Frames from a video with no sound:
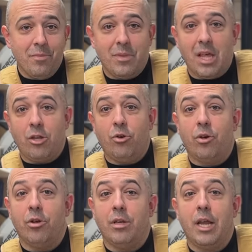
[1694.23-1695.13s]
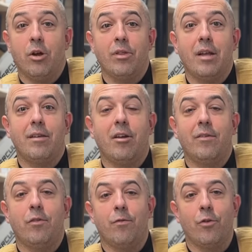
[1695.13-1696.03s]
Then you could narrow that down
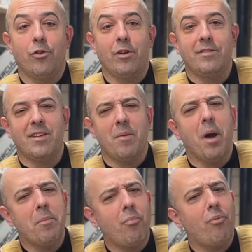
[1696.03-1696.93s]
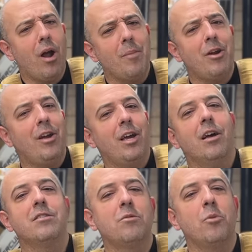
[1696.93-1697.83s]
even further and say, my primary
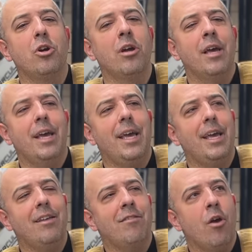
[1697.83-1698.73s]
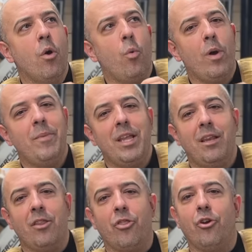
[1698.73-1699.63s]
customer is
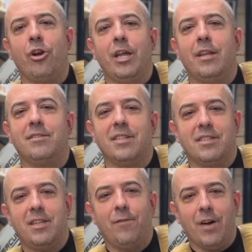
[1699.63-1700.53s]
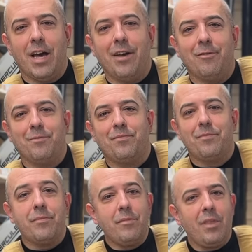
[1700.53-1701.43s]
women 30 to 65.
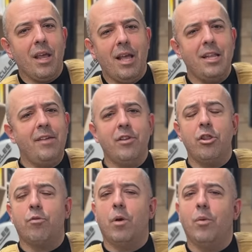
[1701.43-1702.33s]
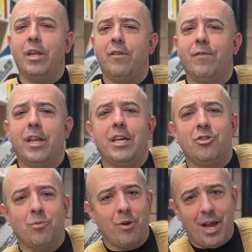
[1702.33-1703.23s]
And then even throw in a
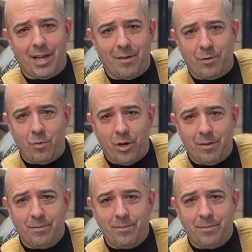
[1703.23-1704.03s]
financial bracket if you want.